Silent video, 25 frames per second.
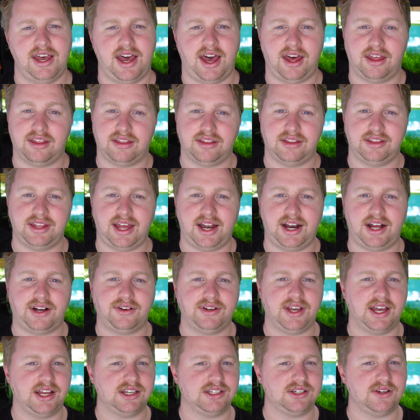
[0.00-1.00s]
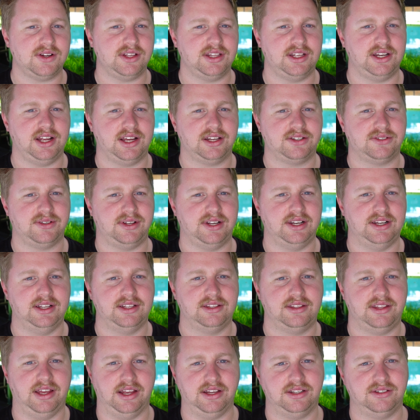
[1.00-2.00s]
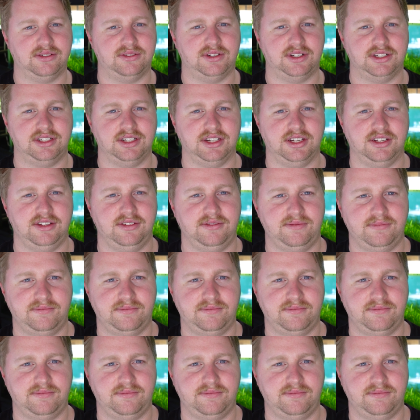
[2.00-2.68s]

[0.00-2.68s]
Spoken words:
Other than that, I'll catch you on the next one. Thanks for watching.